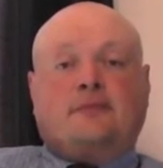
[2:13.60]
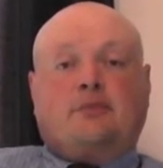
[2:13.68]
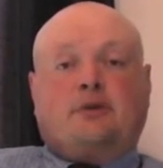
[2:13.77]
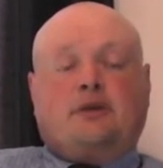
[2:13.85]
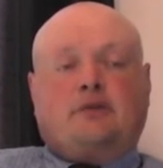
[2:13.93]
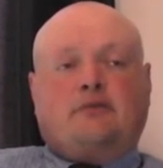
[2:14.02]

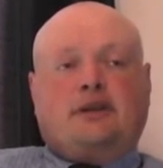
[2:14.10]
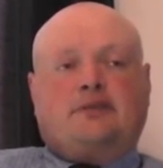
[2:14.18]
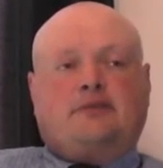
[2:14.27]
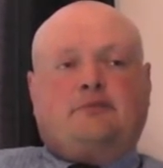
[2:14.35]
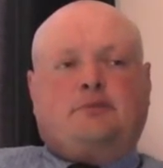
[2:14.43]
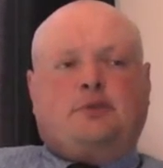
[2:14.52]
But I read
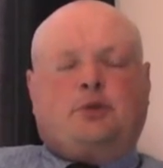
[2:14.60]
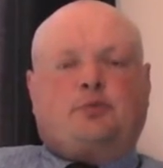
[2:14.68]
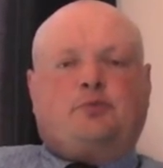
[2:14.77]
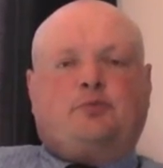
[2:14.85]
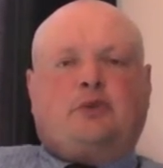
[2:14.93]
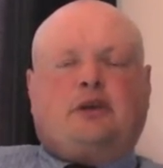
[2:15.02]
the books.
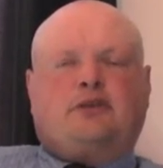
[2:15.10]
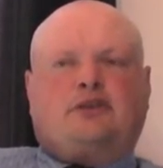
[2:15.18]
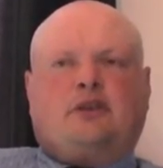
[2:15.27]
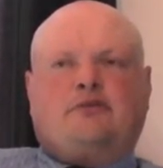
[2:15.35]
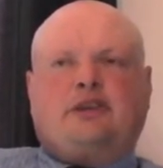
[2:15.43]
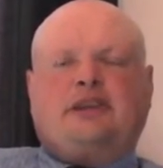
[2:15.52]
I
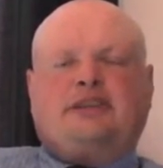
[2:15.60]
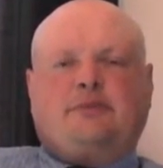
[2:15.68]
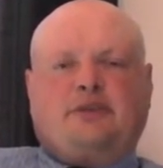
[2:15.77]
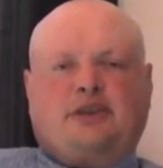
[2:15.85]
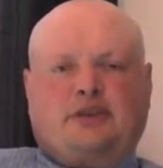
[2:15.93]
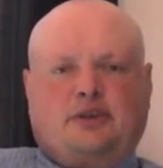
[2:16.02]
started reading
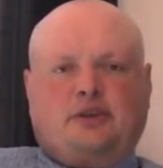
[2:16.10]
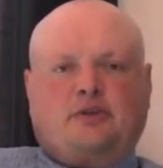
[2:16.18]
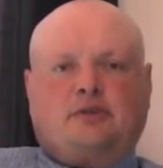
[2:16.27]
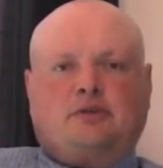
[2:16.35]
Timothy Good.